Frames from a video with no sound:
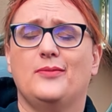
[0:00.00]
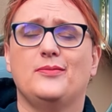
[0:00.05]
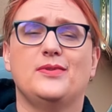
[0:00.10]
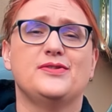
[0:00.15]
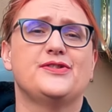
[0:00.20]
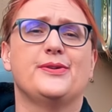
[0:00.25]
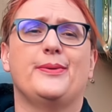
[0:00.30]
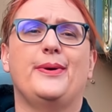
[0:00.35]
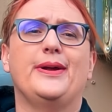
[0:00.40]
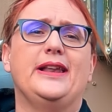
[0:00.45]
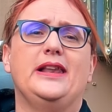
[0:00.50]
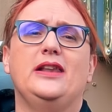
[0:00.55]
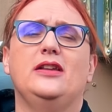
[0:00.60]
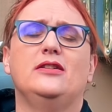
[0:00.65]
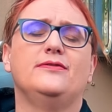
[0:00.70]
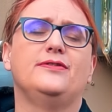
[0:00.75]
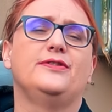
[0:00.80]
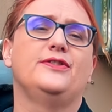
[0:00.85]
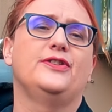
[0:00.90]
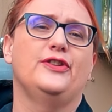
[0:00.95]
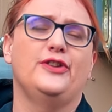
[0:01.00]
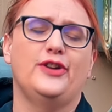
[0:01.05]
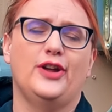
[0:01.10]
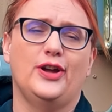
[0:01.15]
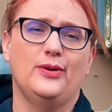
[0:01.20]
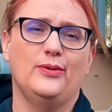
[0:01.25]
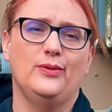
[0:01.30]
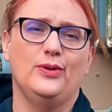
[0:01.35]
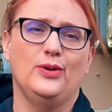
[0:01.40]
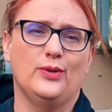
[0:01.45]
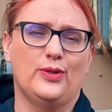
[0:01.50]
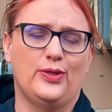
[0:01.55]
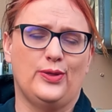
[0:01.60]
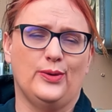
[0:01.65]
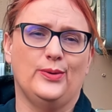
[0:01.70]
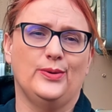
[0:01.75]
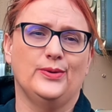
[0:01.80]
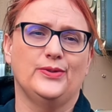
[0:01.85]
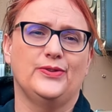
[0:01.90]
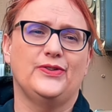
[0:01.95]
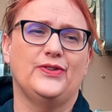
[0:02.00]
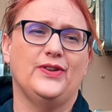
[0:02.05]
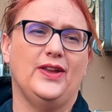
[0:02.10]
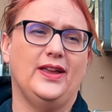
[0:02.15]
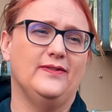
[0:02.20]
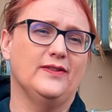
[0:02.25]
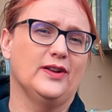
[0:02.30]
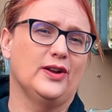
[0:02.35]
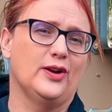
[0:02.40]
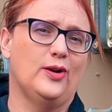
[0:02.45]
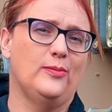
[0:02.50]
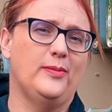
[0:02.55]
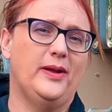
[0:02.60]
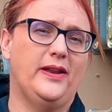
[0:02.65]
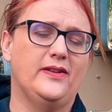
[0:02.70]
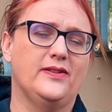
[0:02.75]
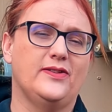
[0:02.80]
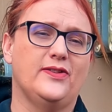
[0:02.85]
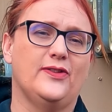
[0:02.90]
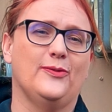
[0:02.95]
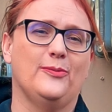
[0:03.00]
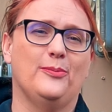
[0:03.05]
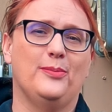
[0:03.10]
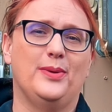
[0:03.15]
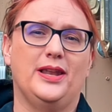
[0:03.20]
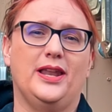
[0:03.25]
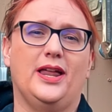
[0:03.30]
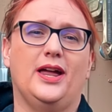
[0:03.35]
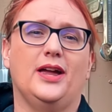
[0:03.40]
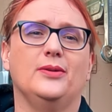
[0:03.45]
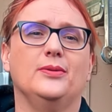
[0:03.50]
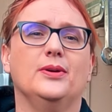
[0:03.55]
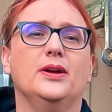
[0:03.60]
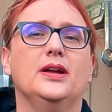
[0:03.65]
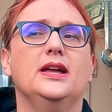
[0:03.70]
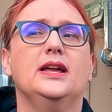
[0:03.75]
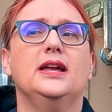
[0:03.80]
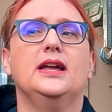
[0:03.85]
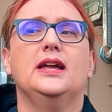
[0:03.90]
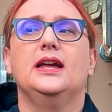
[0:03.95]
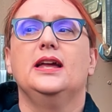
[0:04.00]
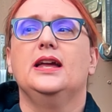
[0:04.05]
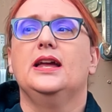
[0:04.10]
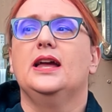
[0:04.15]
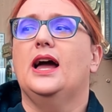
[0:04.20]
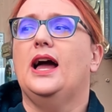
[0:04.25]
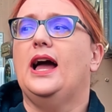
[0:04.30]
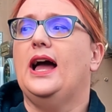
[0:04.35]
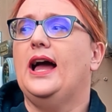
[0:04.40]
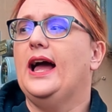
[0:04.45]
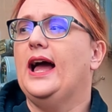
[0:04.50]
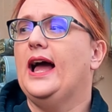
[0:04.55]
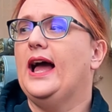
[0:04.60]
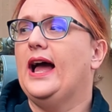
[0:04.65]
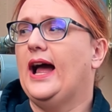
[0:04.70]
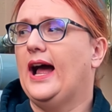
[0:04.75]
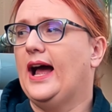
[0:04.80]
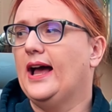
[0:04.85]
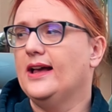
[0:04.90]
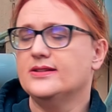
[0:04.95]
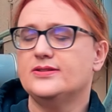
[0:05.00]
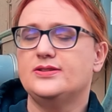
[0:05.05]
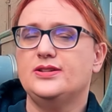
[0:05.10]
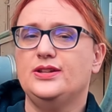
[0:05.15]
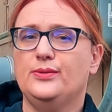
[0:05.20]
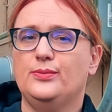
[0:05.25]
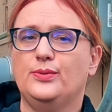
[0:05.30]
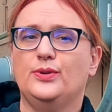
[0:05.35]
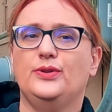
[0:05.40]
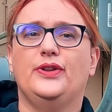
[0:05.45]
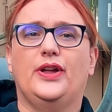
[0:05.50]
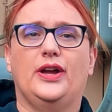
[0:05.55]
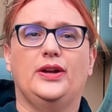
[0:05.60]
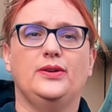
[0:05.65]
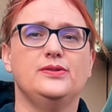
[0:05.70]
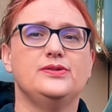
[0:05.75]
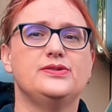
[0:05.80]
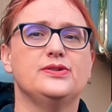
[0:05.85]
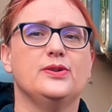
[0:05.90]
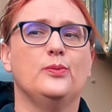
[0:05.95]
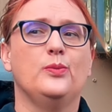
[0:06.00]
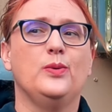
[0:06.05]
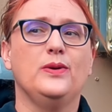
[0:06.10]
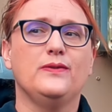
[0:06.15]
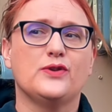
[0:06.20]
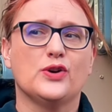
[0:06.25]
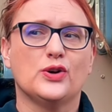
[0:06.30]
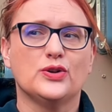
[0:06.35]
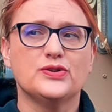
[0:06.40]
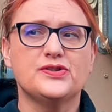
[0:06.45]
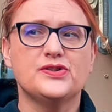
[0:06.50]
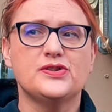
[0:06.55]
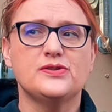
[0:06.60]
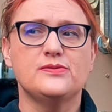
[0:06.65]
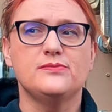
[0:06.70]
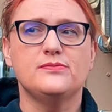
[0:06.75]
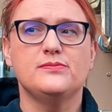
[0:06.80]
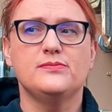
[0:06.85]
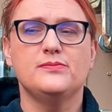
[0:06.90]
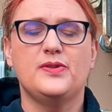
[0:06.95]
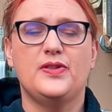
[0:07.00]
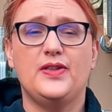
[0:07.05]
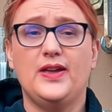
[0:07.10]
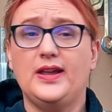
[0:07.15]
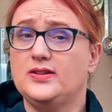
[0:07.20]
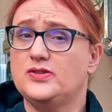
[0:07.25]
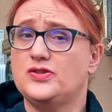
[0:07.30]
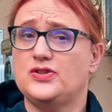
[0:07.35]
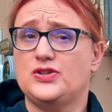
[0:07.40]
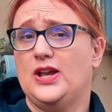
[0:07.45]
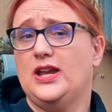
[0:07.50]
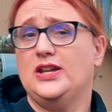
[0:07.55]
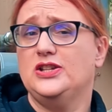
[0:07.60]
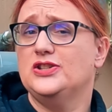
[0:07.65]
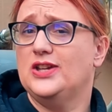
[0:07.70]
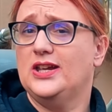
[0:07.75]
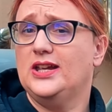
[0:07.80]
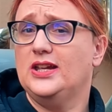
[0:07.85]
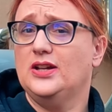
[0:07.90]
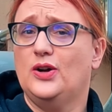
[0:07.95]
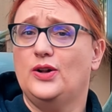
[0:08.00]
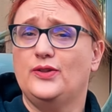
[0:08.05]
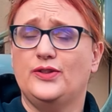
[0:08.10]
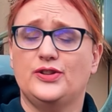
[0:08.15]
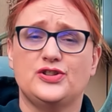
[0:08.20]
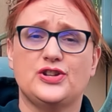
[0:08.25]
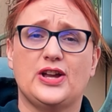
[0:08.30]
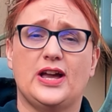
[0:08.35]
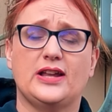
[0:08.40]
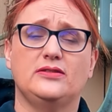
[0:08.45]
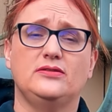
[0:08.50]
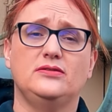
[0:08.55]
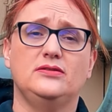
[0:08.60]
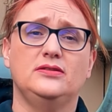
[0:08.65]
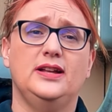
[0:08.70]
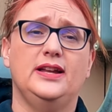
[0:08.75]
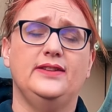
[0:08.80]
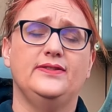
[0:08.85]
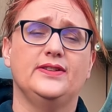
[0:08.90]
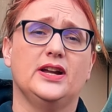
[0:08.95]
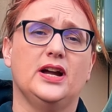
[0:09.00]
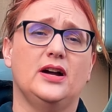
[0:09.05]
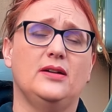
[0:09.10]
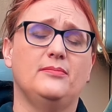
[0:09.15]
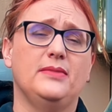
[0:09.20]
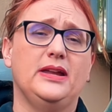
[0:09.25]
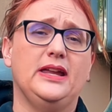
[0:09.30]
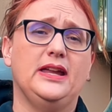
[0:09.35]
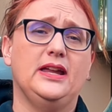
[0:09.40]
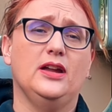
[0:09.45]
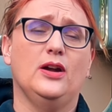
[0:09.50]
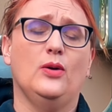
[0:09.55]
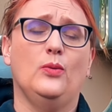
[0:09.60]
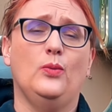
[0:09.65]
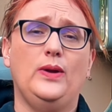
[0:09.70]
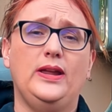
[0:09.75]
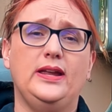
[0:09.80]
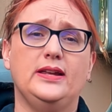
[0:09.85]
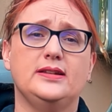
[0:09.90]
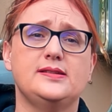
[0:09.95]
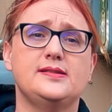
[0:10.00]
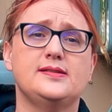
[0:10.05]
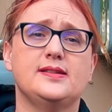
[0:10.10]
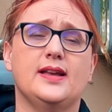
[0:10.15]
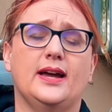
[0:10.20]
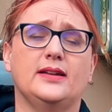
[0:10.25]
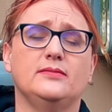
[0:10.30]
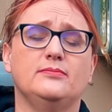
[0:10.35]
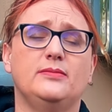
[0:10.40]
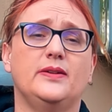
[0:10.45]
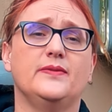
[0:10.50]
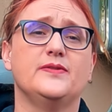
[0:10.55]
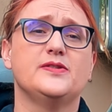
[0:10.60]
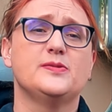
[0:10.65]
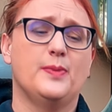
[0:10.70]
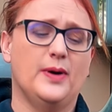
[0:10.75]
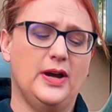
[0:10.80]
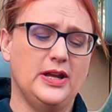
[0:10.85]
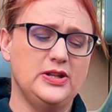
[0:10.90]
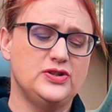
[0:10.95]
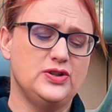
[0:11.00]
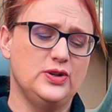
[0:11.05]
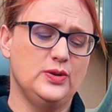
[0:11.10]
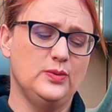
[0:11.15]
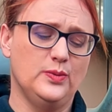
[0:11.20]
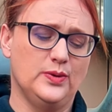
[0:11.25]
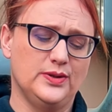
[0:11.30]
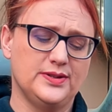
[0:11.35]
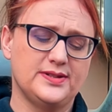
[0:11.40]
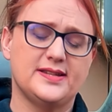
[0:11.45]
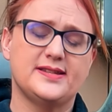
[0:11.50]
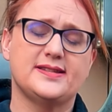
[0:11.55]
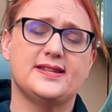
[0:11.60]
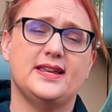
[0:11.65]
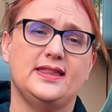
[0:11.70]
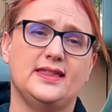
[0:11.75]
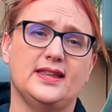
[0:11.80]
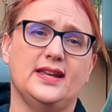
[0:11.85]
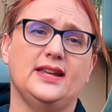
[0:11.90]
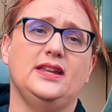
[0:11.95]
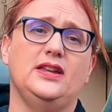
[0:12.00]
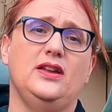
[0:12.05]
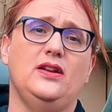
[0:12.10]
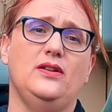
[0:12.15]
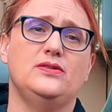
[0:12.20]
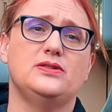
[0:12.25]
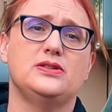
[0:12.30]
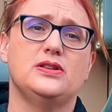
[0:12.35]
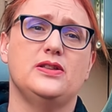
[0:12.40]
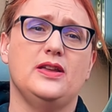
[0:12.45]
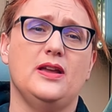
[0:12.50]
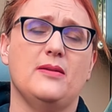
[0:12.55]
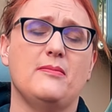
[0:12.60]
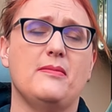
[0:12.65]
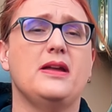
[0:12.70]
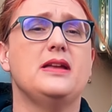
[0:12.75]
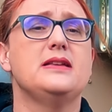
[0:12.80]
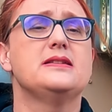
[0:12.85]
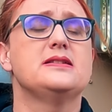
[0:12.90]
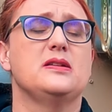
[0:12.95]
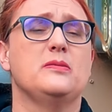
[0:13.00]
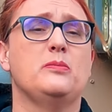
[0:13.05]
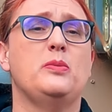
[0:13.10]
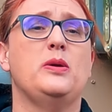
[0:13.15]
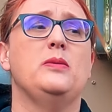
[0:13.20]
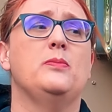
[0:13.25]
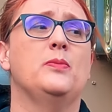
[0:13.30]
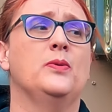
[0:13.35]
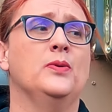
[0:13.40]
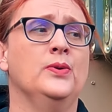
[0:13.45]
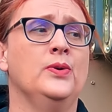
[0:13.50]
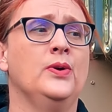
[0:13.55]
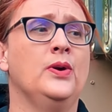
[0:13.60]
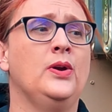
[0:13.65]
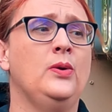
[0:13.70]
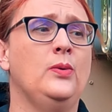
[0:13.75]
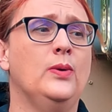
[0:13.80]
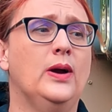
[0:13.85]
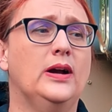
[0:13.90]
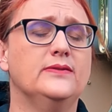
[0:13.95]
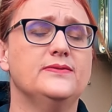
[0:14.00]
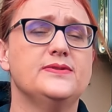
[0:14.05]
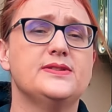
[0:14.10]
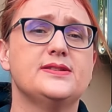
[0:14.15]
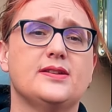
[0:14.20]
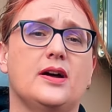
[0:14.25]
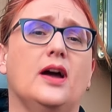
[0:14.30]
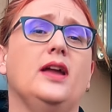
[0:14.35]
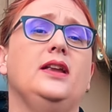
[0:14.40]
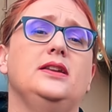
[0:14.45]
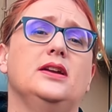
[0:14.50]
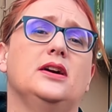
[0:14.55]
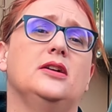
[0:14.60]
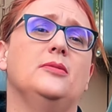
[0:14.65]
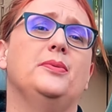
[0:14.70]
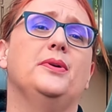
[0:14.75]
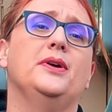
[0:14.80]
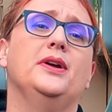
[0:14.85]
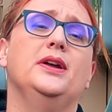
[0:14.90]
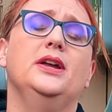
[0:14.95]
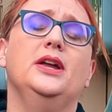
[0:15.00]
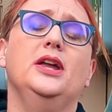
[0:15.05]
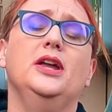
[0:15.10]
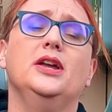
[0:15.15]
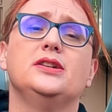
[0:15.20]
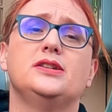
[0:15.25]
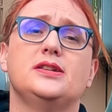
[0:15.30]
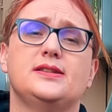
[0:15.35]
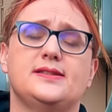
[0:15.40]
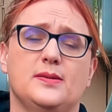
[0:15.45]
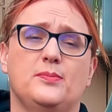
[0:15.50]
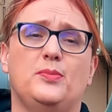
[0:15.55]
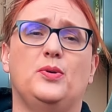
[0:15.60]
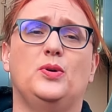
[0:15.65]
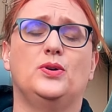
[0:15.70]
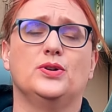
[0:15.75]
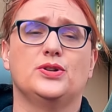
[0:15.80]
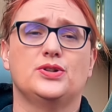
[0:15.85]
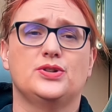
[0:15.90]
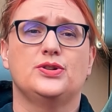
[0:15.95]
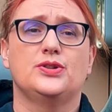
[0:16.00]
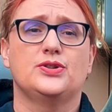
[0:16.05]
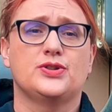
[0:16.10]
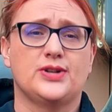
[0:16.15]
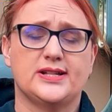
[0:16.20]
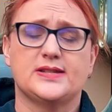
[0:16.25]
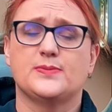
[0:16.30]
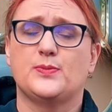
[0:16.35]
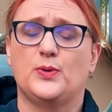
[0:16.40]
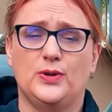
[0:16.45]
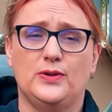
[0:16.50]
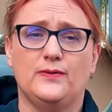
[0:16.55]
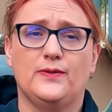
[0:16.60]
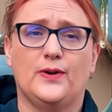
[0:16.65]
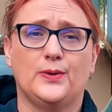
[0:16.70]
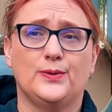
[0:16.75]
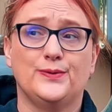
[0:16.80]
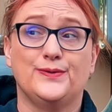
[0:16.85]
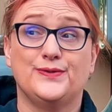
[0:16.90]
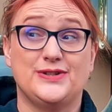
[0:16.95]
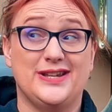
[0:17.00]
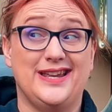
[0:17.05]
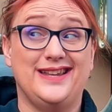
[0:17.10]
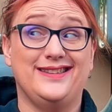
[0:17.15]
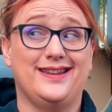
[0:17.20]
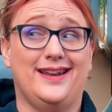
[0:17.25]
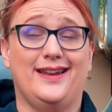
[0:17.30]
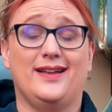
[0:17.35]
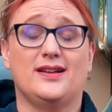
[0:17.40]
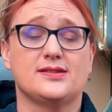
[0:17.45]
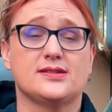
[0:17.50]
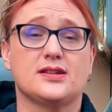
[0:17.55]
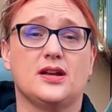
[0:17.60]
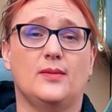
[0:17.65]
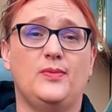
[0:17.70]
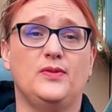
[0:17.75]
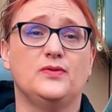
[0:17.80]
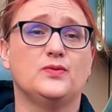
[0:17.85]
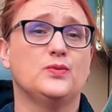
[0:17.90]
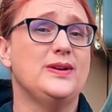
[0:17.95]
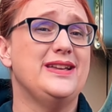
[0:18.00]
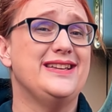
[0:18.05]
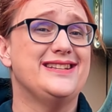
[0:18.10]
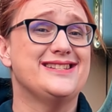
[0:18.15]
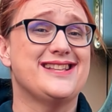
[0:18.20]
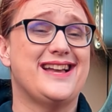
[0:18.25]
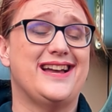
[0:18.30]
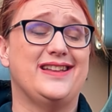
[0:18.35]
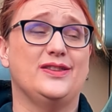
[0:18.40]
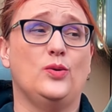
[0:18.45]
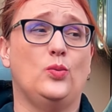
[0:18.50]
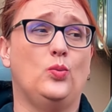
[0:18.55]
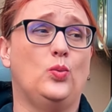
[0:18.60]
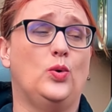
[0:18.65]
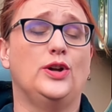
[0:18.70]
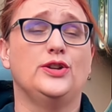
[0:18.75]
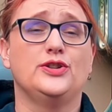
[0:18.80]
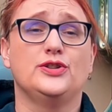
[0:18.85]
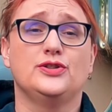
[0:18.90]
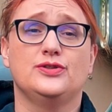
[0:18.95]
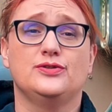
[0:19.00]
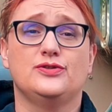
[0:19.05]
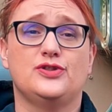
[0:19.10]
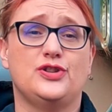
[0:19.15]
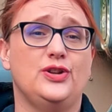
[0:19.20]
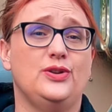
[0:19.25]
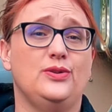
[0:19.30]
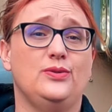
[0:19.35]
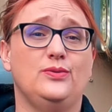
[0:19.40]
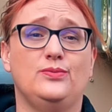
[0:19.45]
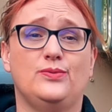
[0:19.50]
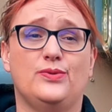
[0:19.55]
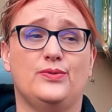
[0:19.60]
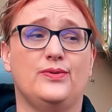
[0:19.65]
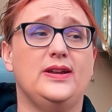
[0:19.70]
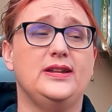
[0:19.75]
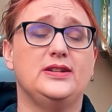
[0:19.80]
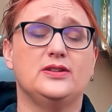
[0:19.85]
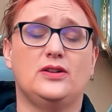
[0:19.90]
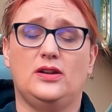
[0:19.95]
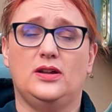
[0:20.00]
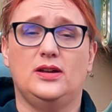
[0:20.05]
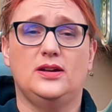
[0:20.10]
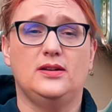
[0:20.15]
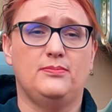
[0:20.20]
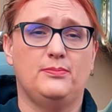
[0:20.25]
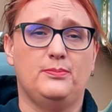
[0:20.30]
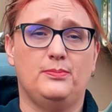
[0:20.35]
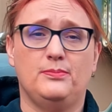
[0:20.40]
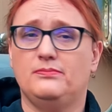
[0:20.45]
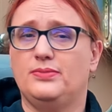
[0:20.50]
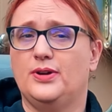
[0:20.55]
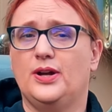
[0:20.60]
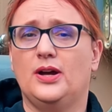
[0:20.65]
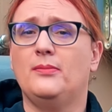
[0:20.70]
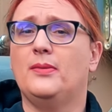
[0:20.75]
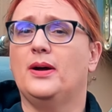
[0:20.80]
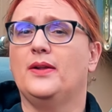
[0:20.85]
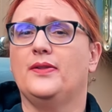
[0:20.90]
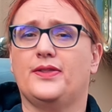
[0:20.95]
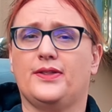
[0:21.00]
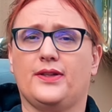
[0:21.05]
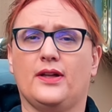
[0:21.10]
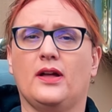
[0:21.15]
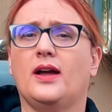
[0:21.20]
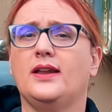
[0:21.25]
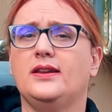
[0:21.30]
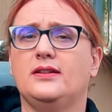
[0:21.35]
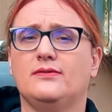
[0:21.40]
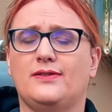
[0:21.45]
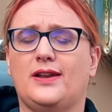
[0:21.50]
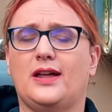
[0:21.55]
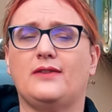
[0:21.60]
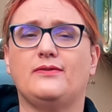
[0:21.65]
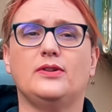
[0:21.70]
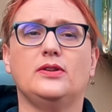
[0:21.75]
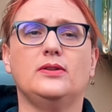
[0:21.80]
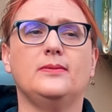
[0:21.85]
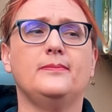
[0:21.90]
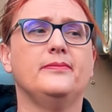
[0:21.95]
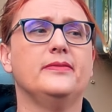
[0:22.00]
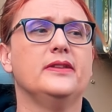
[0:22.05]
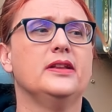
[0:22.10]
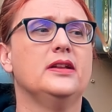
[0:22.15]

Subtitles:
So I'd love to know your thoughts in the comments below. As you will note, we've got some things changing on the channel in the coming weeks and months, but I do want to say thank you to the amazing people who have signed up to support Transport Evolved in the last couple of weeks at the $1, $2, $3 per month kind of level.